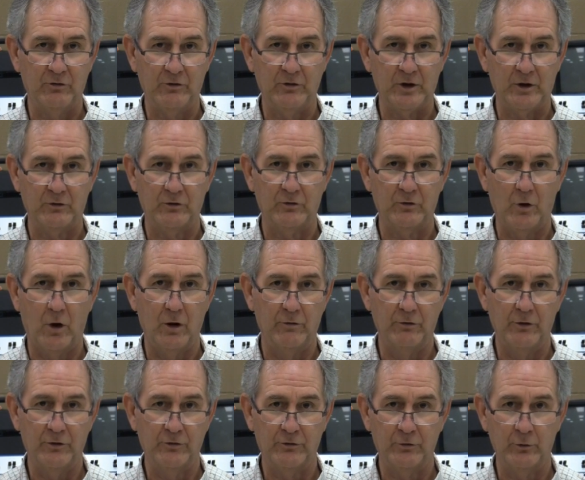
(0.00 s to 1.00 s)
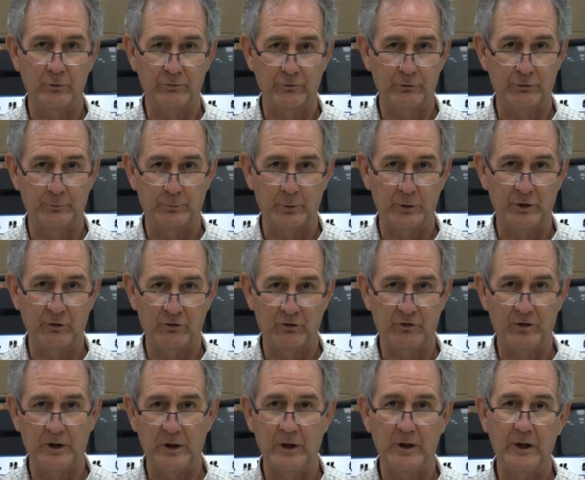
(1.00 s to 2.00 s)
6 on the Sulphur Springs
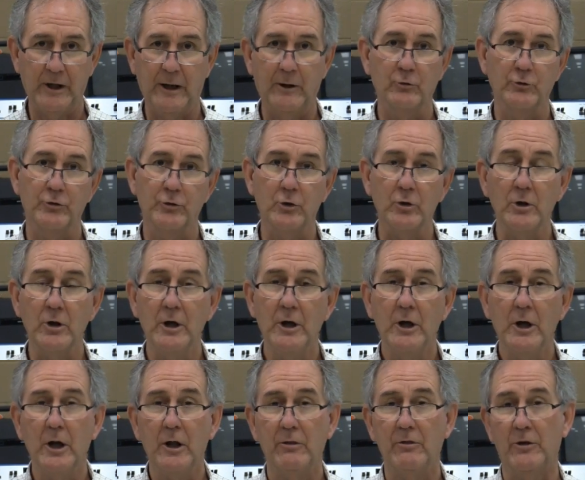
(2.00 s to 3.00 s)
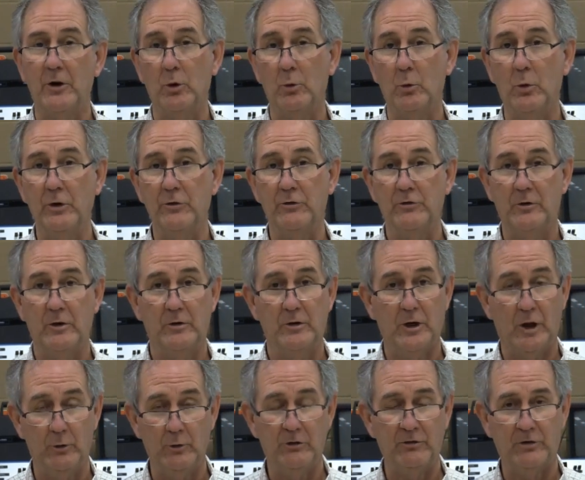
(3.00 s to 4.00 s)
City Council. There was
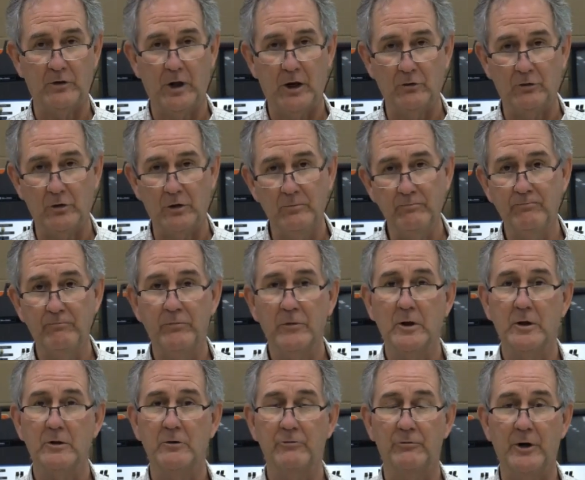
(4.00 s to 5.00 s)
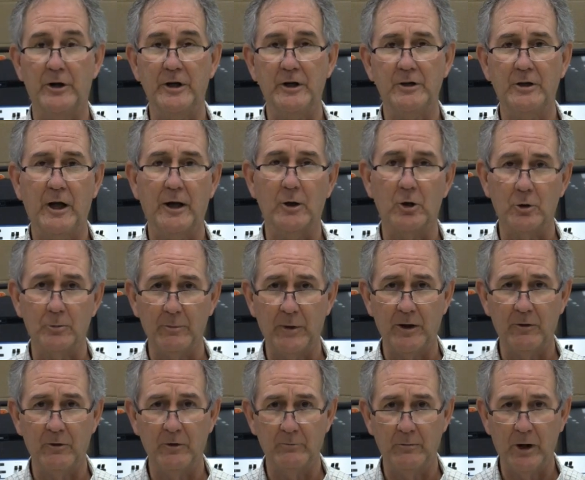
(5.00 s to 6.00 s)
no discussion. Freddie Taylor
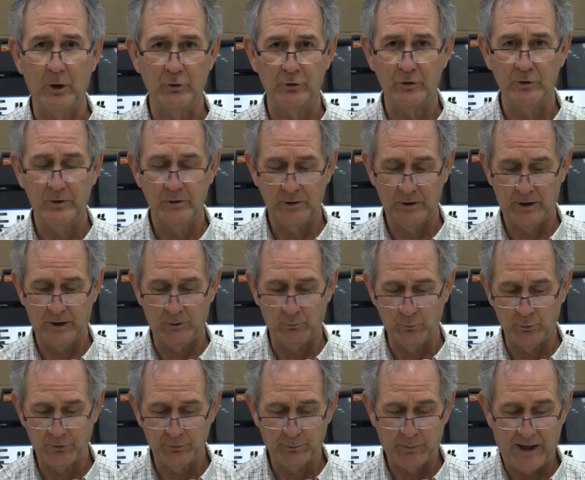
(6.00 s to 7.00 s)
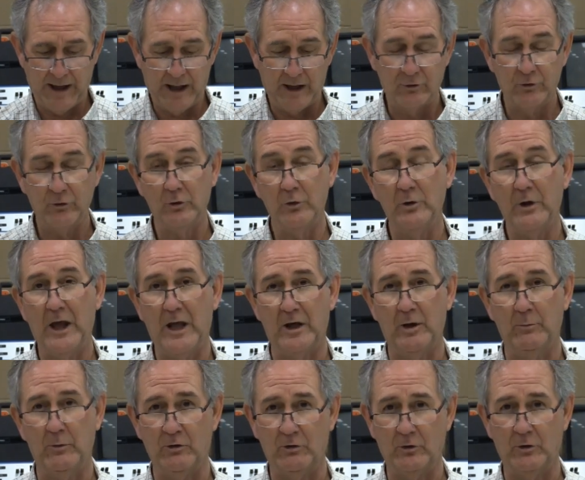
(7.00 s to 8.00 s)
made the motion. It was passed
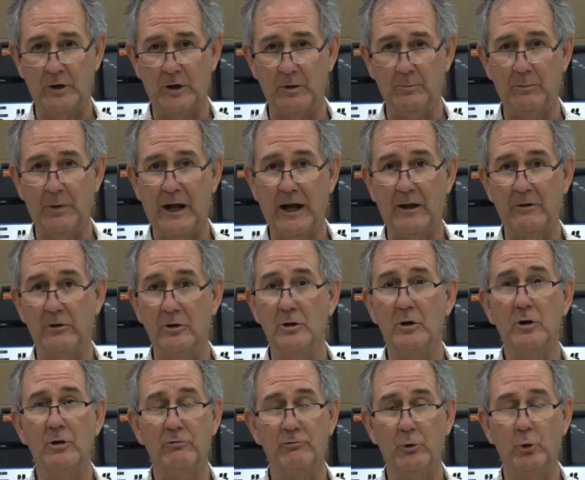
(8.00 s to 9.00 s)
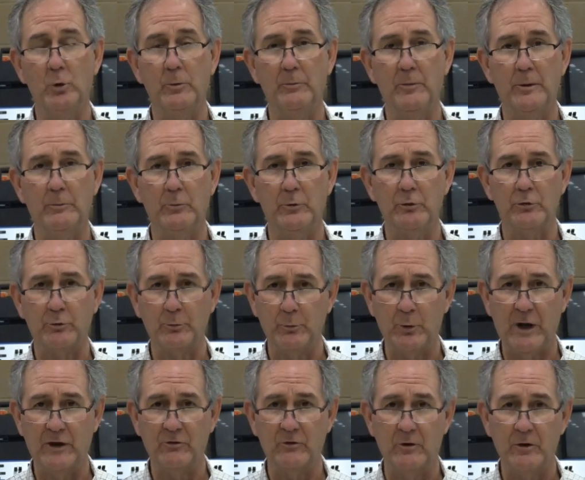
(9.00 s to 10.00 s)
unanimously by the 4 members
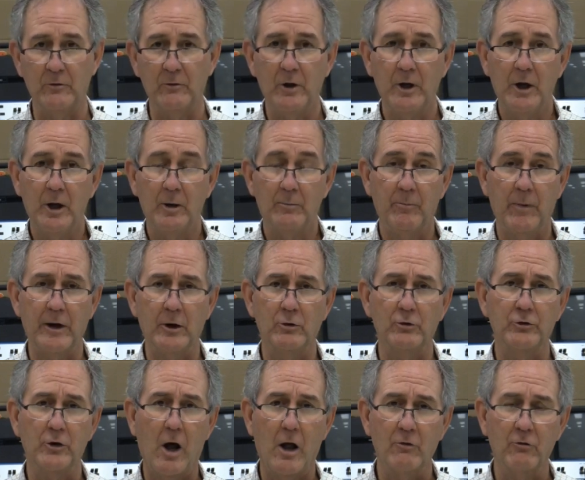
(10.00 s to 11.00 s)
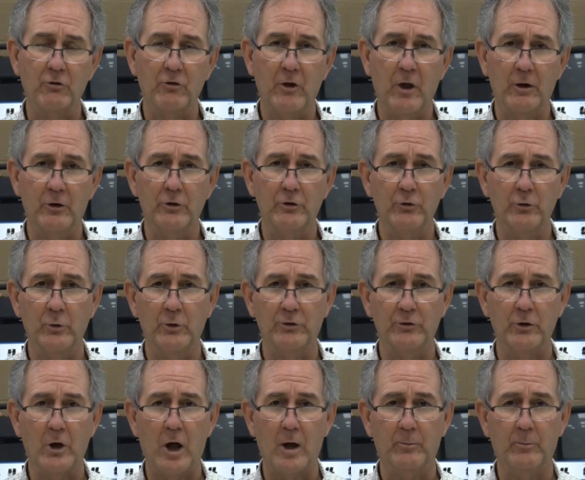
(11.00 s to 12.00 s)
present. Mayor John Sellers
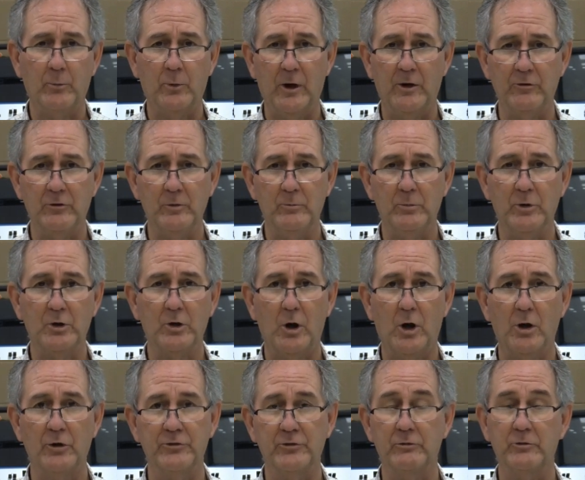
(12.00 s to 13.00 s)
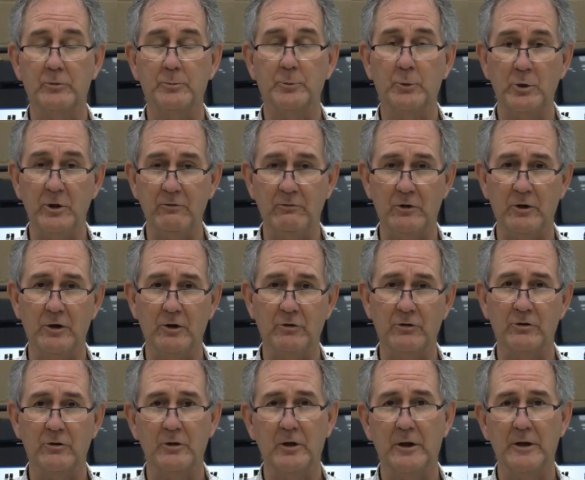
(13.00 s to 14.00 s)
was not present because of a
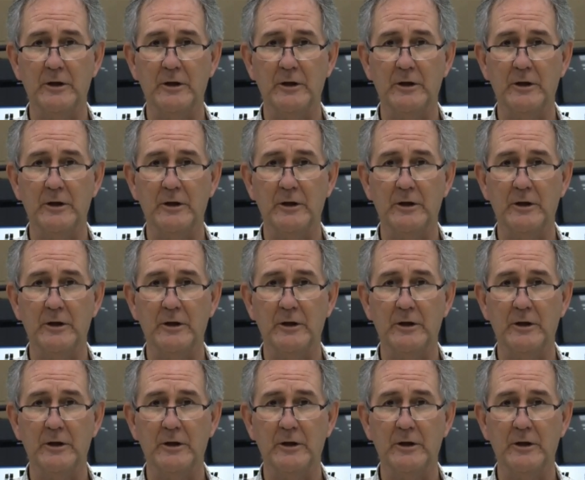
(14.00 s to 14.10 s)
previous